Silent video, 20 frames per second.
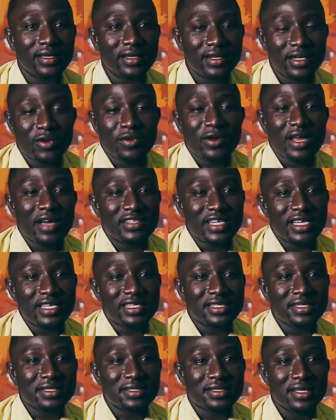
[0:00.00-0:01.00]
They could have
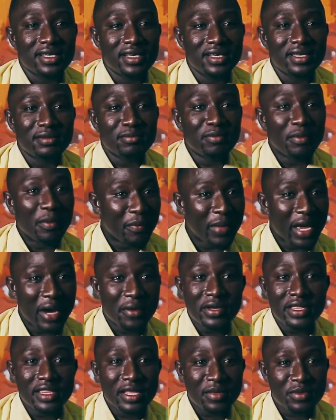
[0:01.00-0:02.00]
just
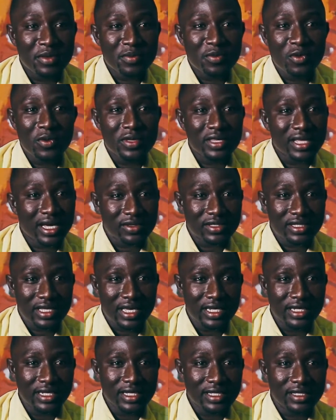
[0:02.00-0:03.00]
buried the people without
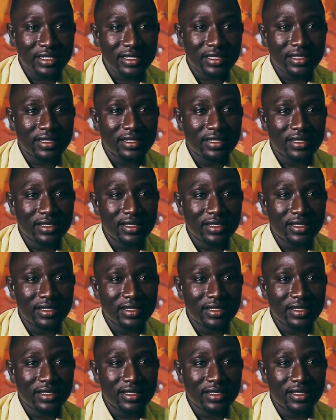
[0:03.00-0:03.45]
anything.